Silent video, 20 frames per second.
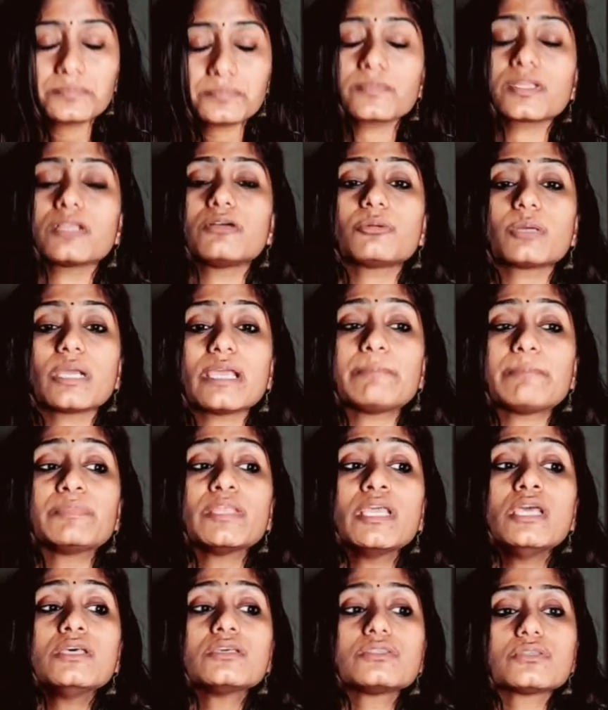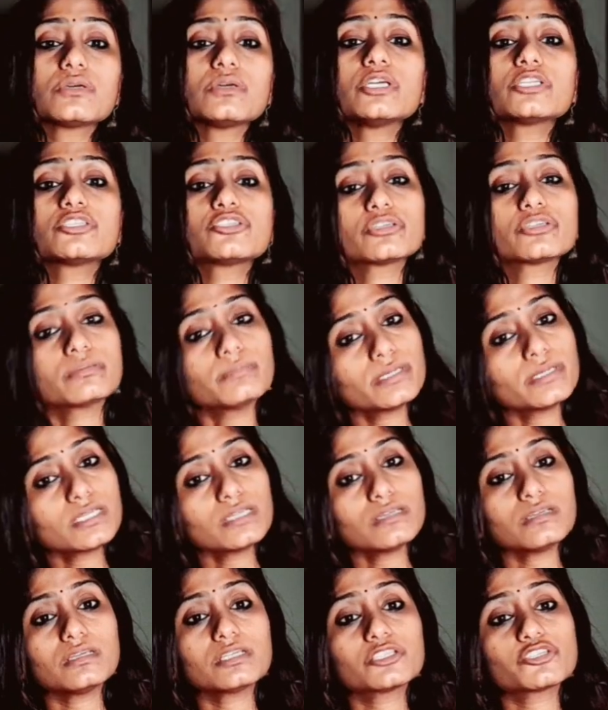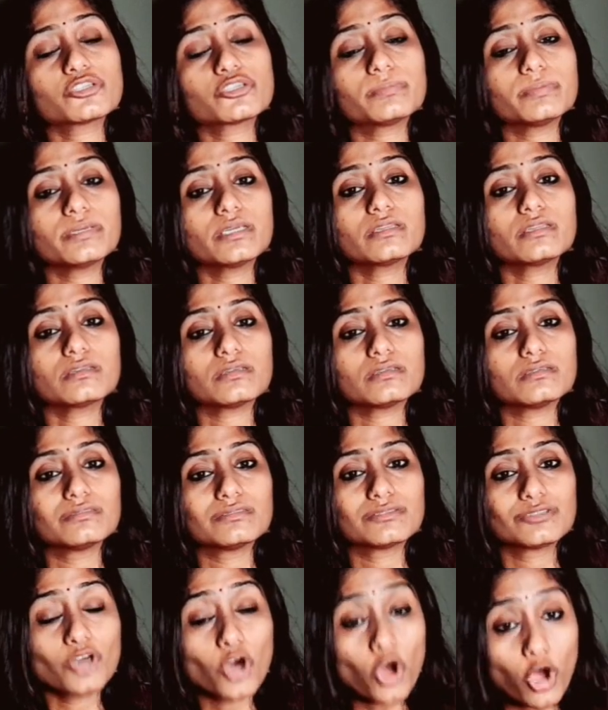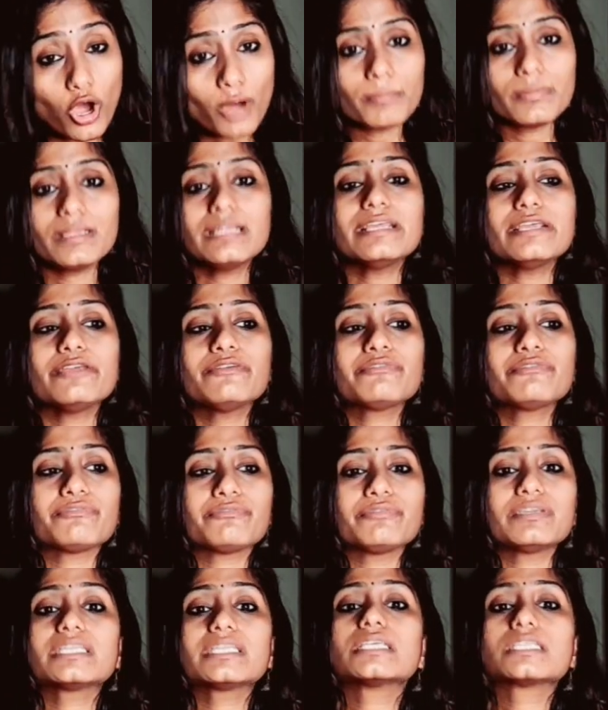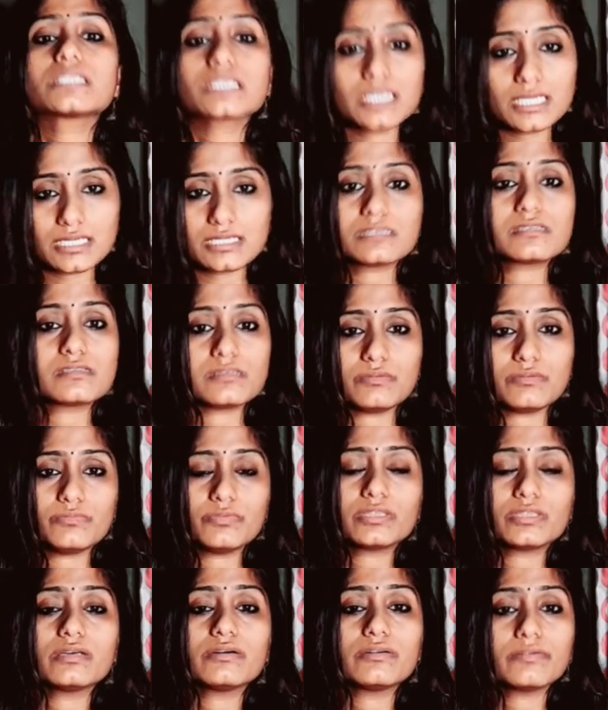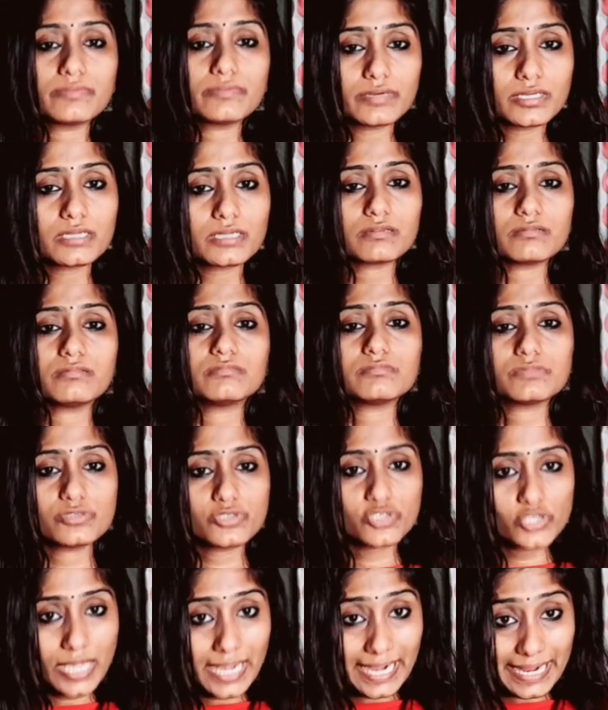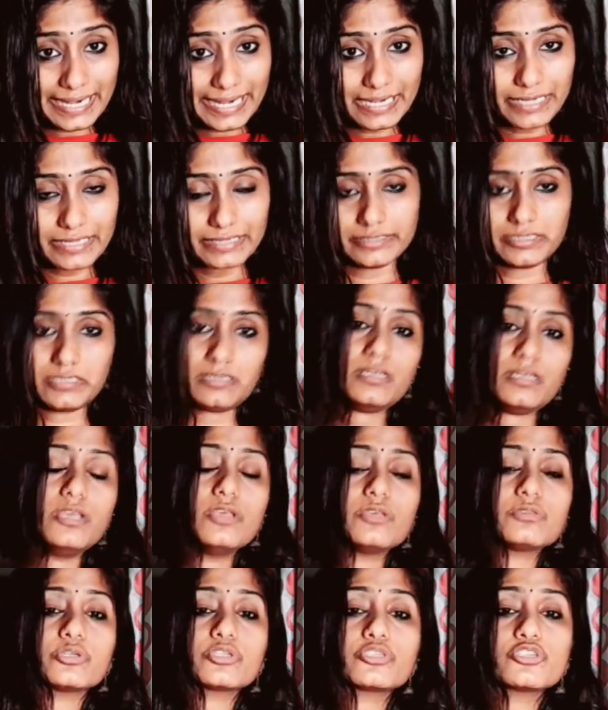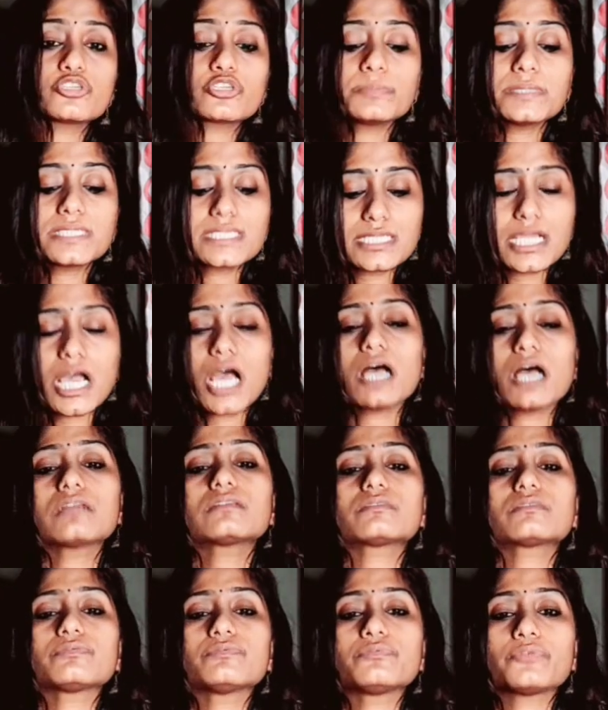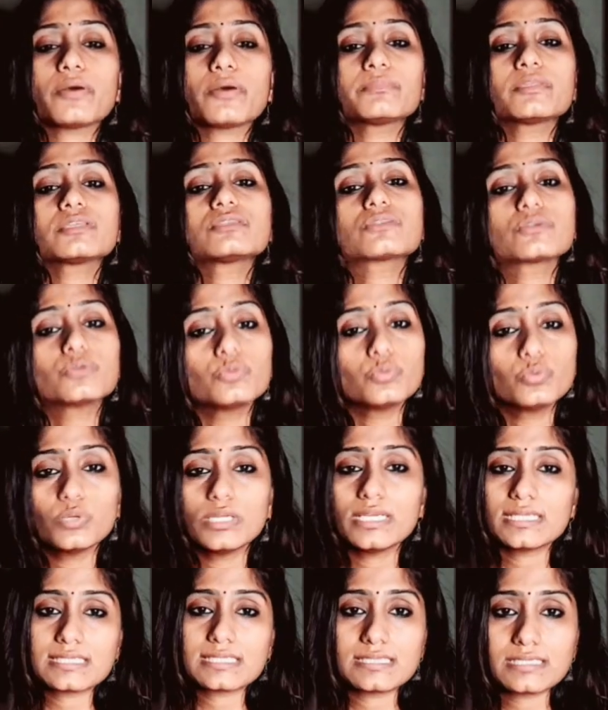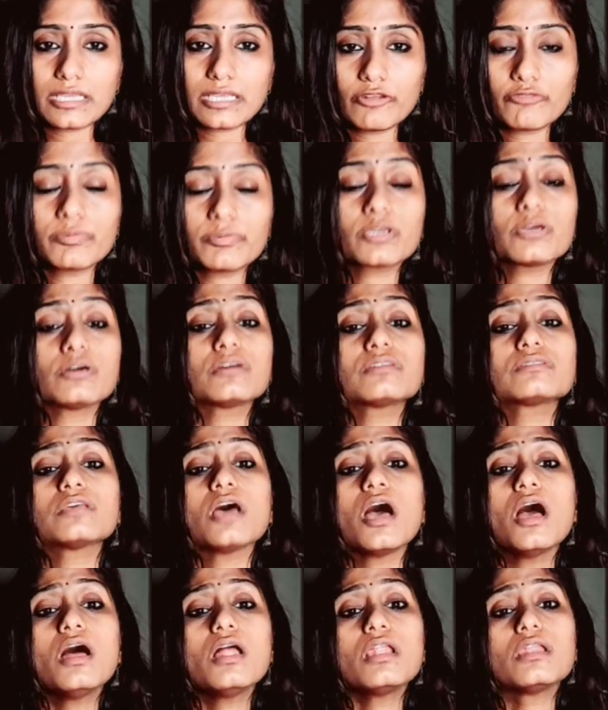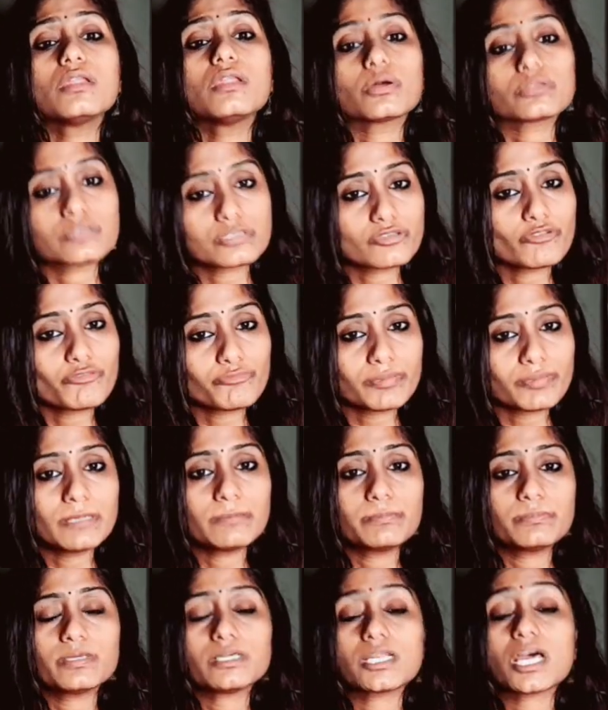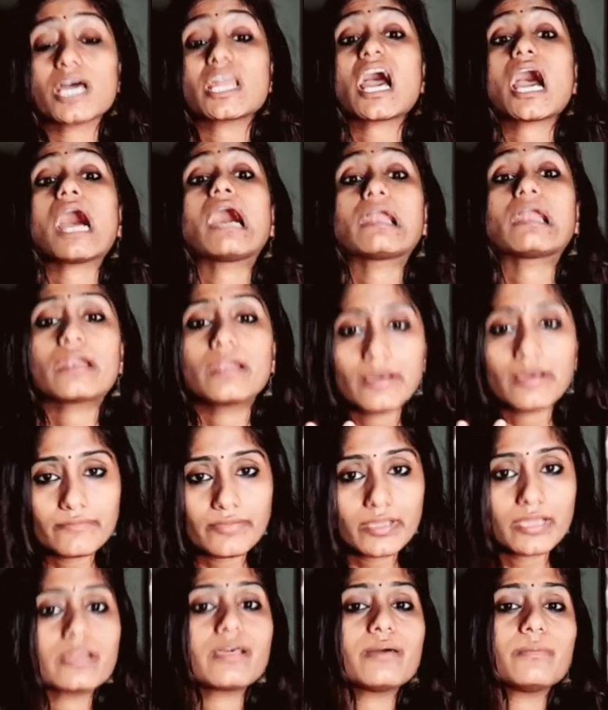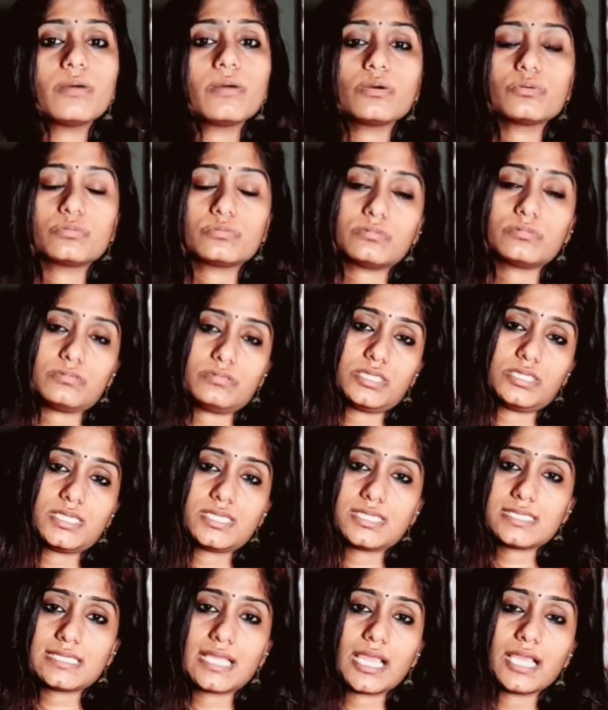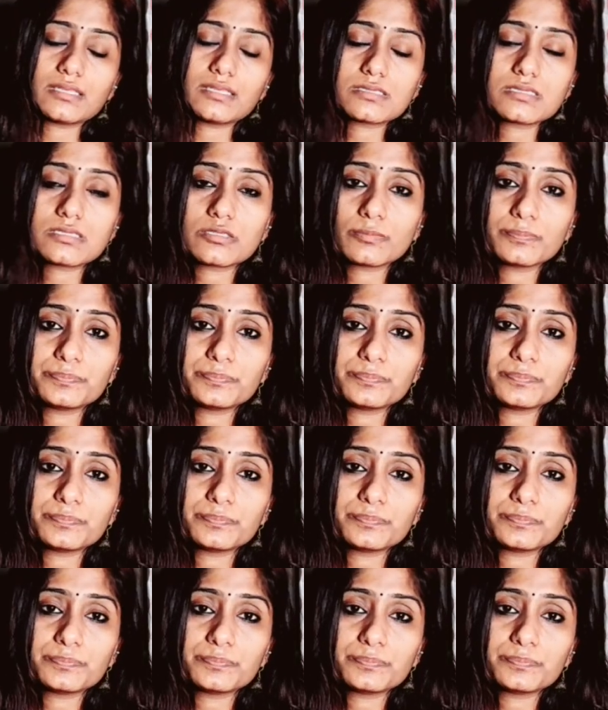Okay, so it should be normal if we discuss with our child. So it should be start from the school itself, because lots of people are unaware about these things.